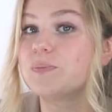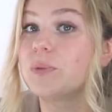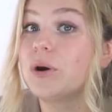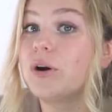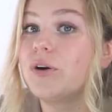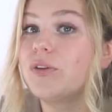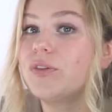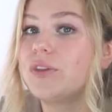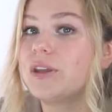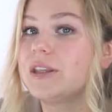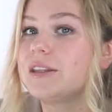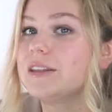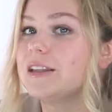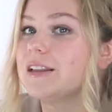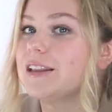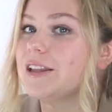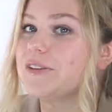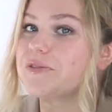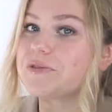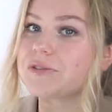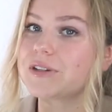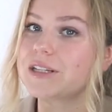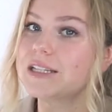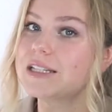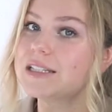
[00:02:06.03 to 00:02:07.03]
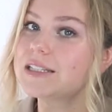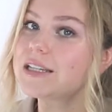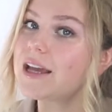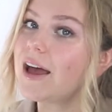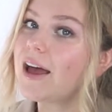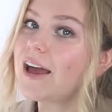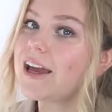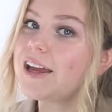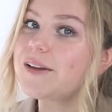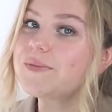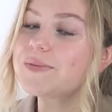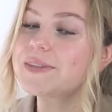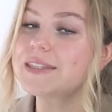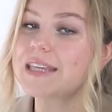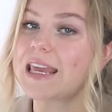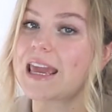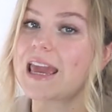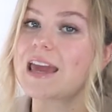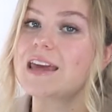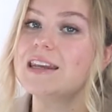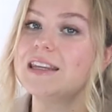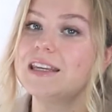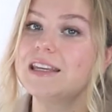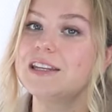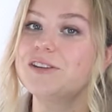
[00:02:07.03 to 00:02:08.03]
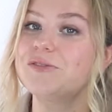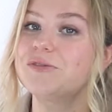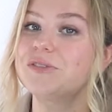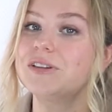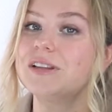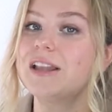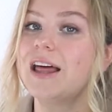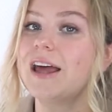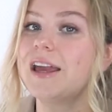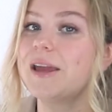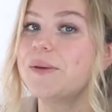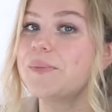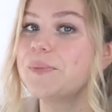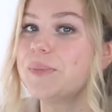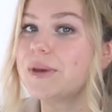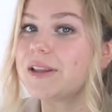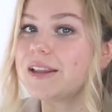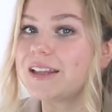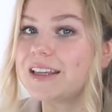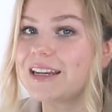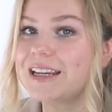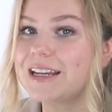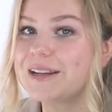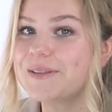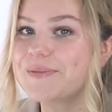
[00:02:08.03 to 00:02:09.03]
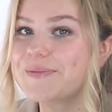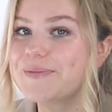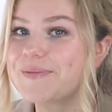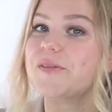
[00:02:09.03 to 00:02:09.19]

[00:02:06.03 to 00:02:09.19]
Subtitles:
both in delivery times and in reliability.